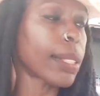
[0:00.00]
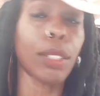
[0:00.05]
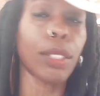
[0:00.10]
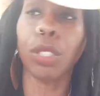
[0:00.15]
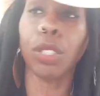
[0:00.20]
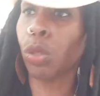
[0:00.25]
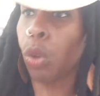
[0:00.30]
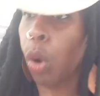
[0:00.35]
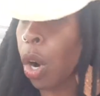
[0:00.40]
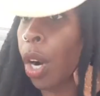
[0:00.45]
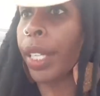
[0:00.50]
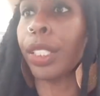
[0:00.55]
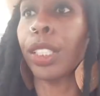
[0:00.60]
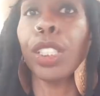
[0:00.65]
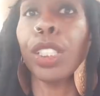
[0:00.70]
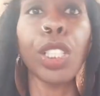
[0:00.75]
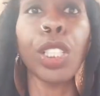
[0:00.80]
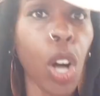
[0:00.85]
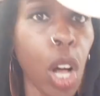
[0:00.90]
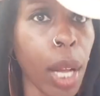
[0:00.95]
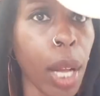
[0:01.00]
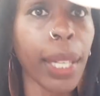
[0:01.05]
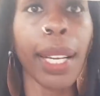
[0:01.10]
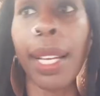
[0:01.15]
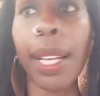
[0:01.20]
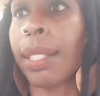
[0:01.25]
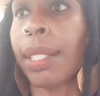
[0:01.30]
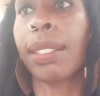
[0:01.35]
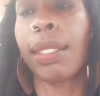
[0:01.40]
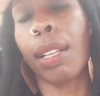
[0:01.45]
snorting, and all
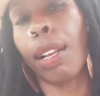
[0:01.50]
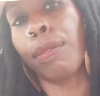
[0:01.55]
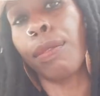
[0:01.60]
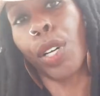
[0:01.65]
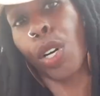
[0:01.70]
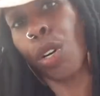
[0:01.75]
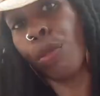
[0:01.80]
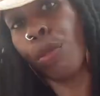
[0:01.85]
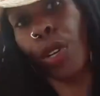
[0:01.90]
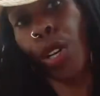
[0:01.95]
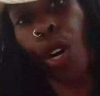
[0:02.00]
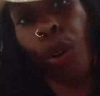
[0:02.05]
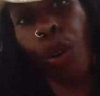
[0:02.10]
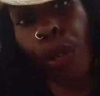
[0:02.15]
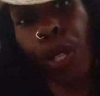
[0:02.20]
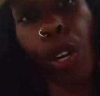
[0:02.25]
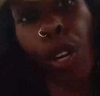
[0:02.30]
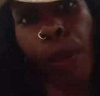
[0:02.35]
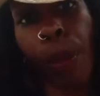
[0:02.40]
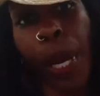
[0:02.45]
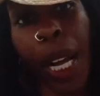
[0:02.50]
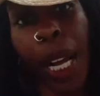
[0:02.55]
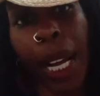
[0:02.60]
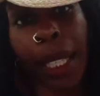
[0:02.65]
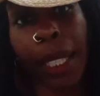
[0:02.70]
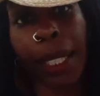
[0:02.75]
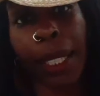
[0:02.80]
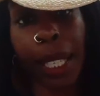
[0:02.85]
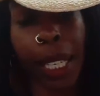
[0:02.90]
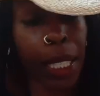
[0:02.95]
kinds of stuff going on behind the
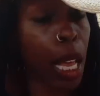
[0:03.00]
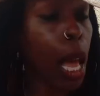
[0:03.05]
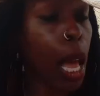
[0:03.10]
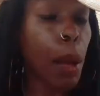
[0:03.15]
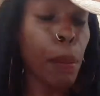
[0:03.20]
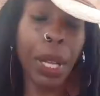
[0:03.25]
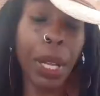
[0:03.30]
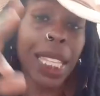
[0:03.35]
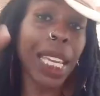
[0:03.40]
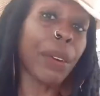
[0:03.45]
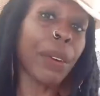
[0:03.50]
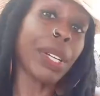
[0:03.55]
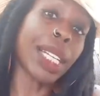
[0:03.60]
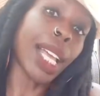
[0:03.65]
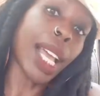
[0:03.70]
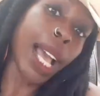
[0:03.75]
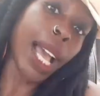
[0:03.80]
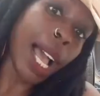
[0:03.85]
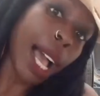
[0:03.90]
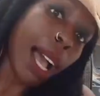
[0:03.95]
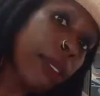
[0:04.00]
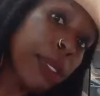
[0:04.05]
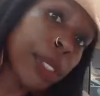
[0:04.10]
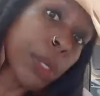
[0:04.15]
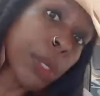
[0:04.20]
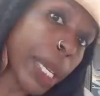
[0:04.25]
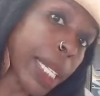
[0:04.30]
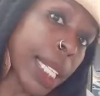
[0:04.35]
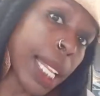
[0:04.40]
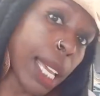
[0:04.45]
scenes. But they're in
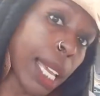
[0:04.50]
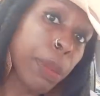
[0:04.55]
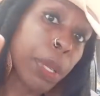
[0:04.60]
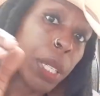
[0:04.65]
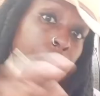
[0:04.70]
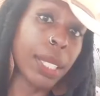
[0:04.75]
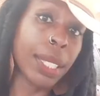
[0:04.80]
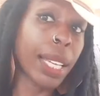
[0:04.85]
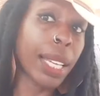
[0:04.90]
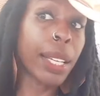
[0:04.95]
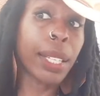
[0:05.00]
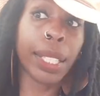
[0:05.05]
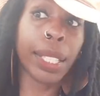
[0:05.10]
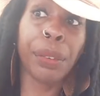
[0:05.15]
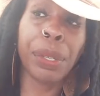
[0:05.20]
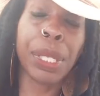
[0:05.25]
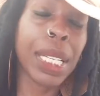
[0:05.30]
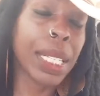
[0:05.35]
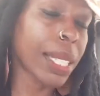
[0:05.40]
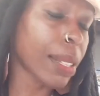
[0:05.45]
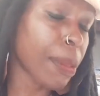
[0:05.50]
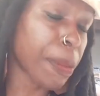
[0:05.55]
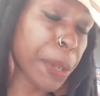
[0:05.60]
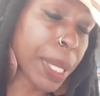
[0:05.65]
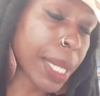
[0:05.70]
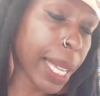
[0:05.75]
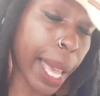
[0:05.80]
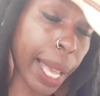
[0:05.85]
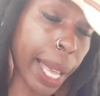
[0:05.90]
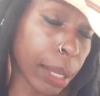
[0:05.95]
affluent neighborhoods. They're in a different
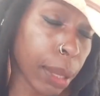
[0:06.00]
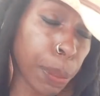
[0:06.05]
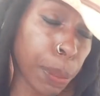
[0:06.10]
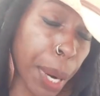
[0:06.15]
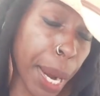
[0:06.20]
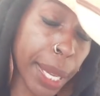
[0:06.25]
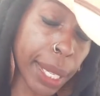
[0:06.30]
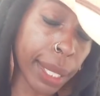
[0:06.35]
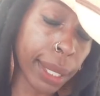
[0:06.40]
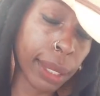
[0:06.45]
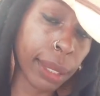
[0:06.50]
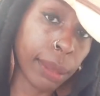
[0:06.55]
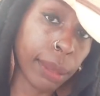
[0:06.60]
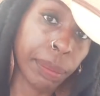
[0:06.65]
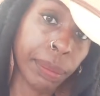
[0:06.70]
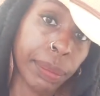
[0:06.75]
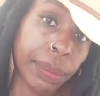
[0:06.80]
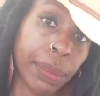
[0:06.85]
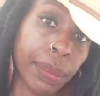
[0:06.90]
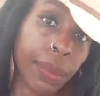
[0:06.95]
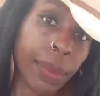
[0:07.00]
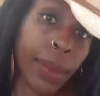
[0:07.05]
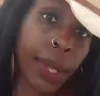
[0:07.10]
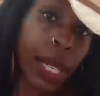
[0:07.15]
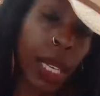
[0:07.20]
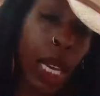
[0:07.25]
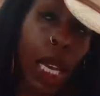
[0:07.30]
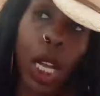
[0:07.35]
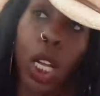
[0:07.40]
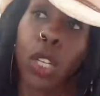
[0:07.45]
tax bracket.
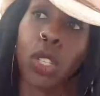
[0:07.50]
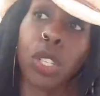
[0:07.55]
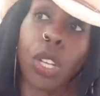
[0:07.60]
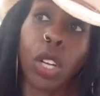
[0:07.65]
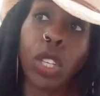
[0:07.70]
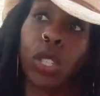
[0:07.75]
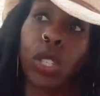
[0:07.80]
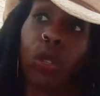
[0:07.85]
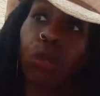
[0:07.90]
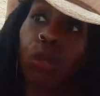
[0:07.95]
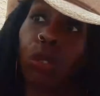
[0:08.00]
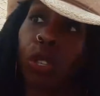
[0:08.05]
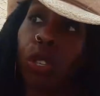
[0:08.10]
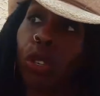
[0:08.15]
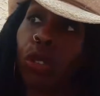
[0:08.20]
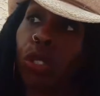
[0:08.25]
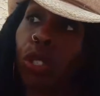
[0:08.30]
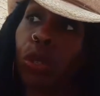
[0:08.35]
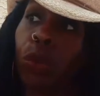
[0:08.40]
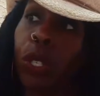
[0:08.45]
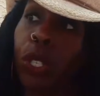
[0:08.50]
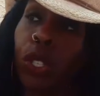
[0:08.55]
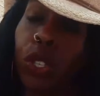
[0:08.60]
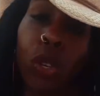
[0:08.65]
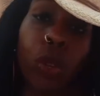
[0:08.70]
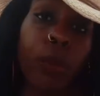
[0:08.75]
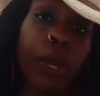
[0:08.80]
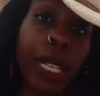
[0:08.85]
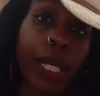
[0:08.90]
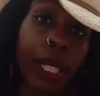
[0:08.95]
So you
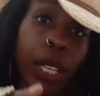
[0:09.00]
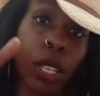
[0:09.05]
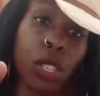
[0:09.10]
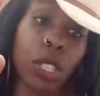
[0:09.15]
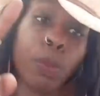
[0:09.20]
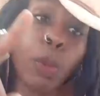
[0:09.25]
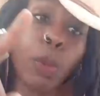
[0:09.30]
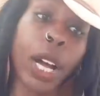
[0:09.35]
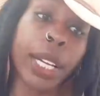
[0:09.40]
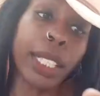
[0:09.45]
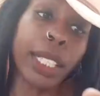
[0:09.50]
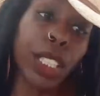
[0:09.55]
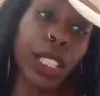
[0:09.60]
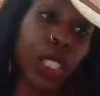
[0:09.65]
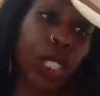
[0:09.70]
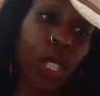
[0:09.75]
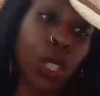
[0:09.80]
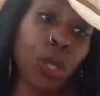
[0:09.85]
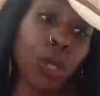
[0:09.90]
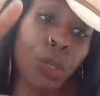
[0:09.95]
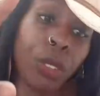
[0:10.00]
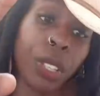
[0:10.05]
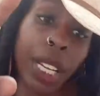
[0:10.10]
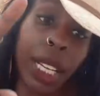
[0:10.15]
assume that they're smarter than you, they're